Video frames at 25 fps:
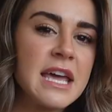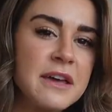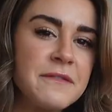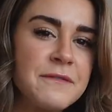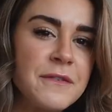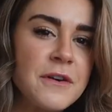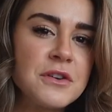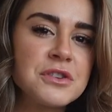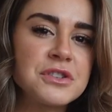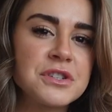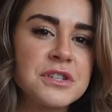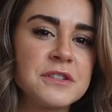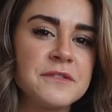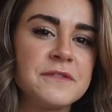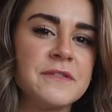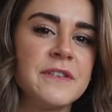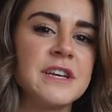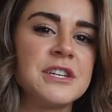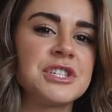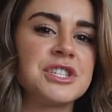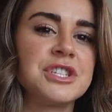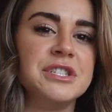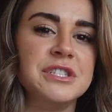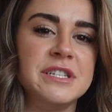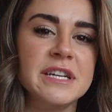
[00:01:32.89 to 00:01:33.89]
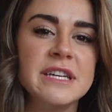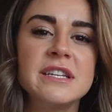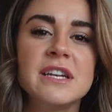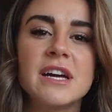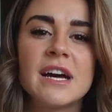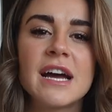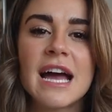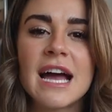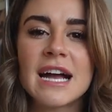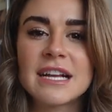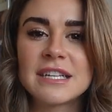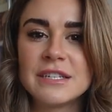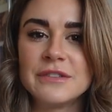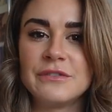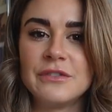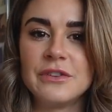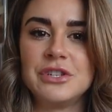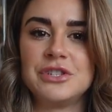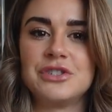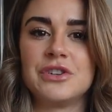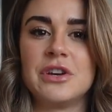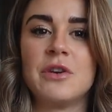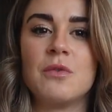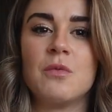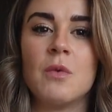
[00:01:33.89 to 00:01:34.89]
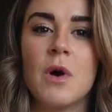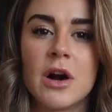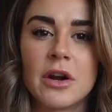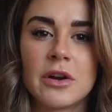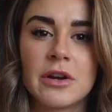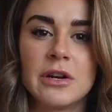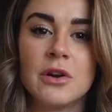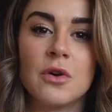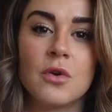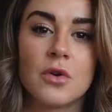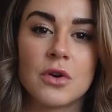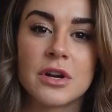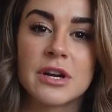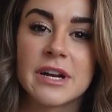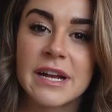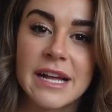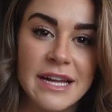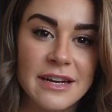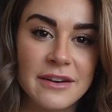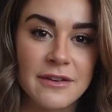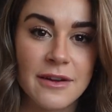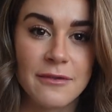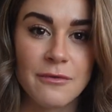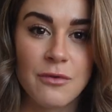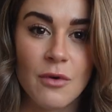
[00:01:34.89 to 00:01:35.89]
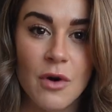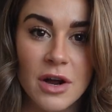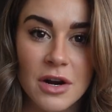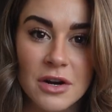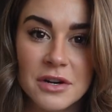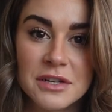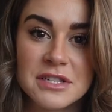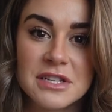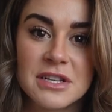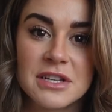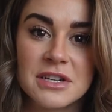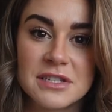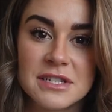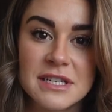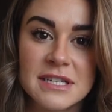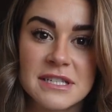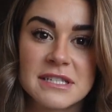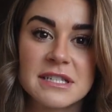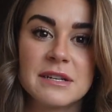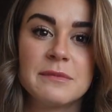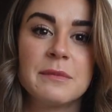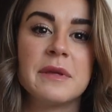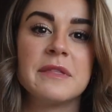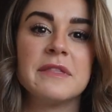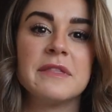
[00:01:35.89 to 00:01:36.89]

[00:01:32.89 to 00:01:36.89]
if ocean fish did not actively drink water in order to get enough water into their system,